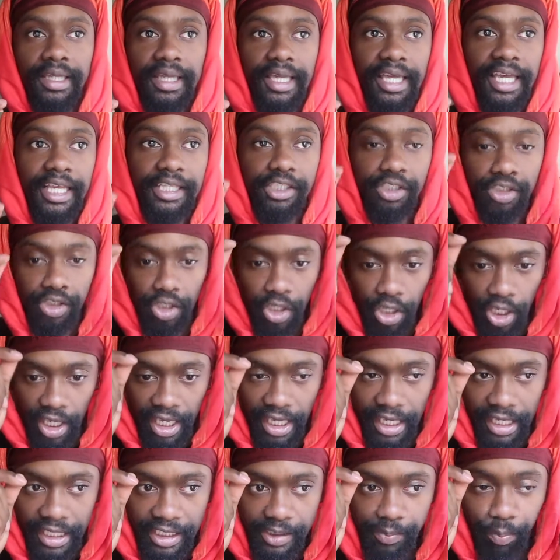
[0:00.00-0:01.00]
is
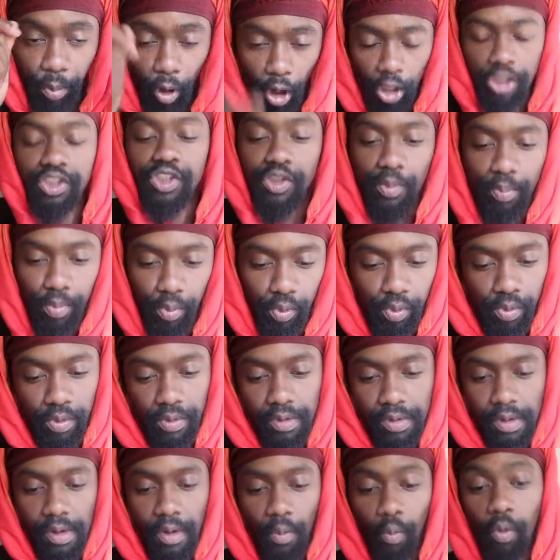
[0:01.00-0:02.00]
possible.
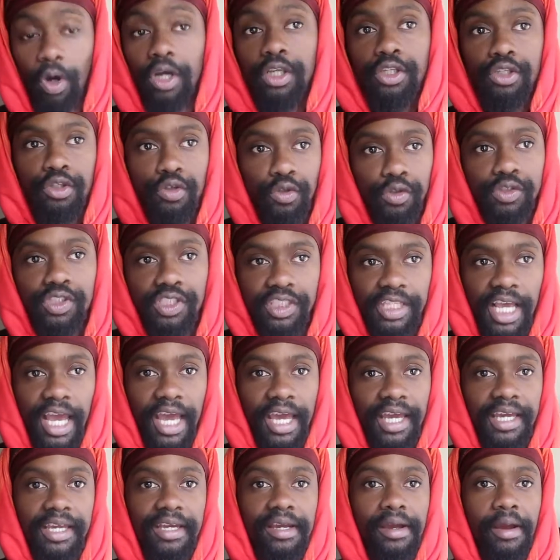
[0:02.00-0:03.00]
What you
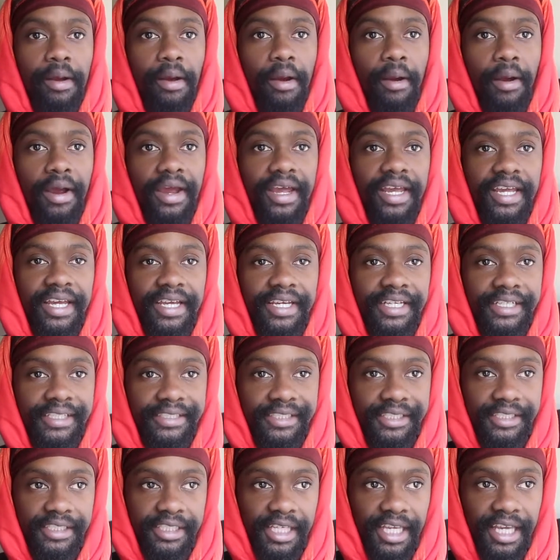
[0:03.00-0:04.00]
say
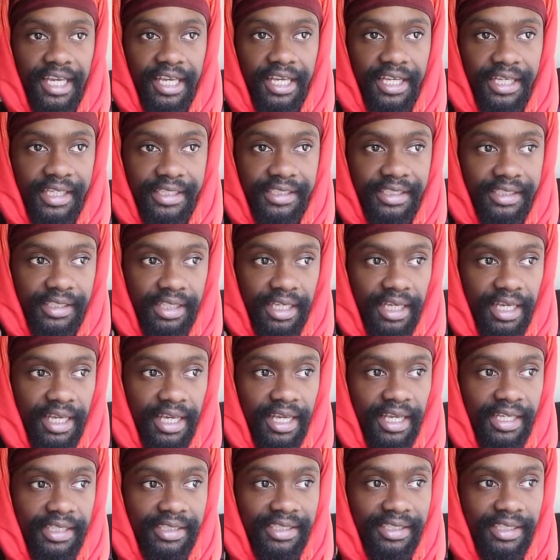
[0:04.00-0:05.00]
is
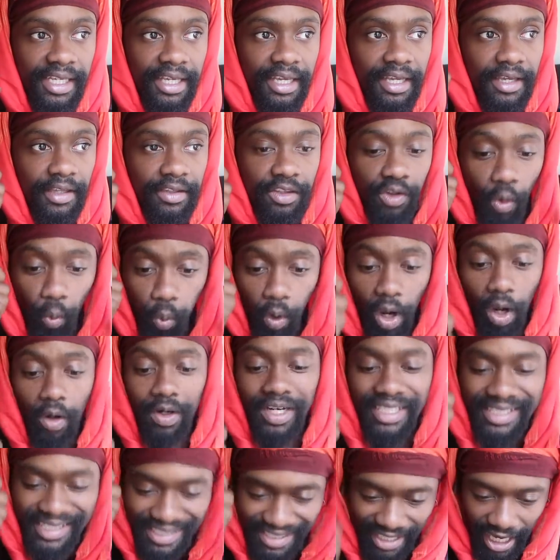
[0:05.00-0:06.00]
the world
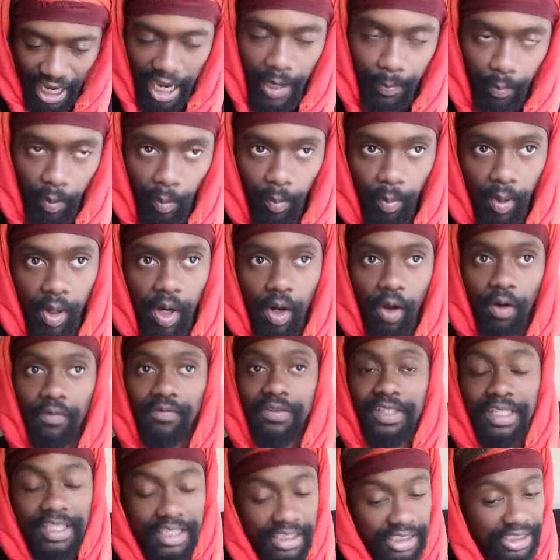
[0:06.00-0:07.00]
is capable of.
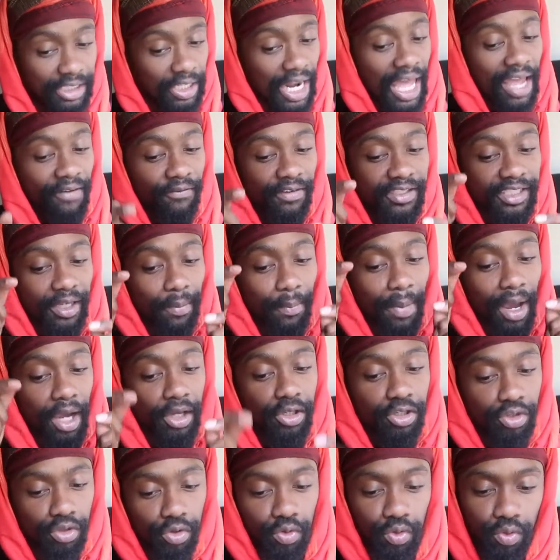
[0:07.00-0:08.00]
This life is
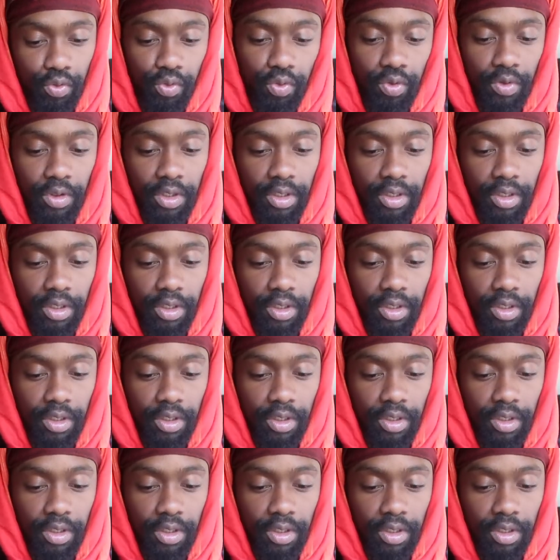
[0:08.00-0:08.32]
about you,